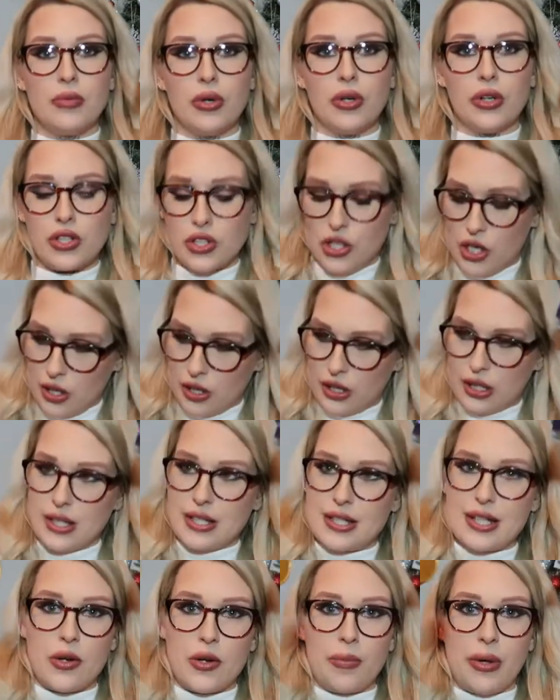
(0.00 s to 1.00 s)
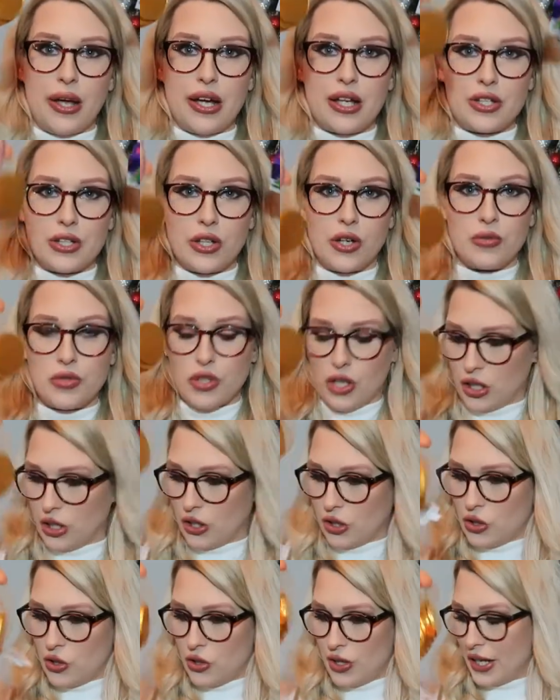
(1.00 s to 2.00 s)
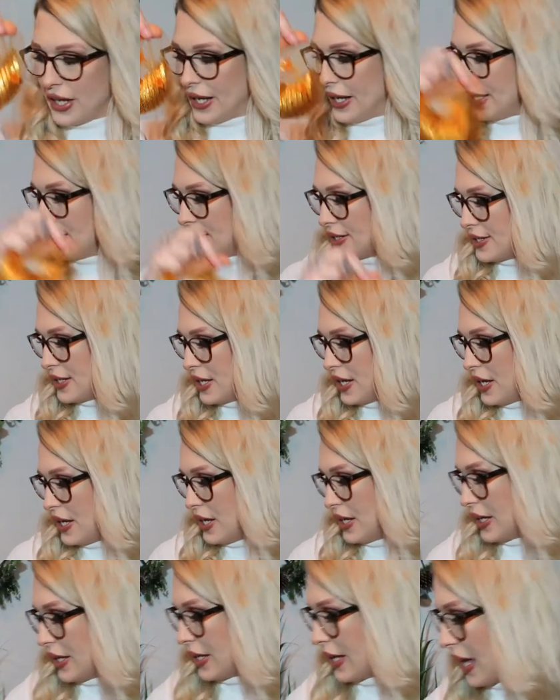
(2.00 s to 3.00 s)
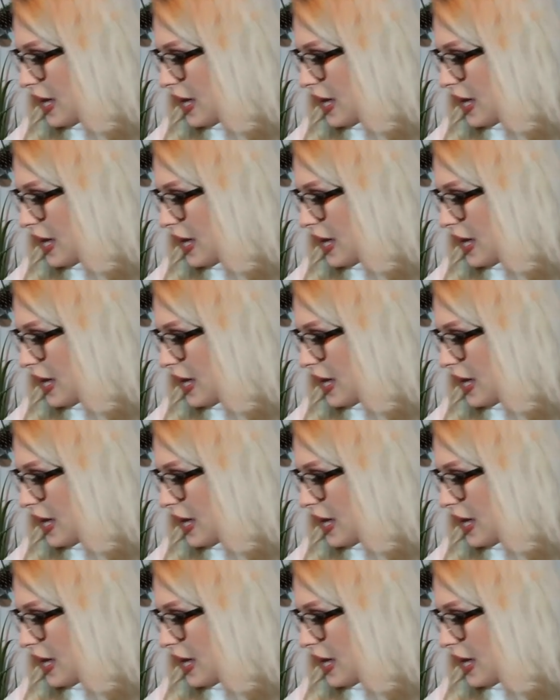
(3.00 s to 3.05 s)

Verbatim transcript: more chocolates that we picked up, chocolate coins. You can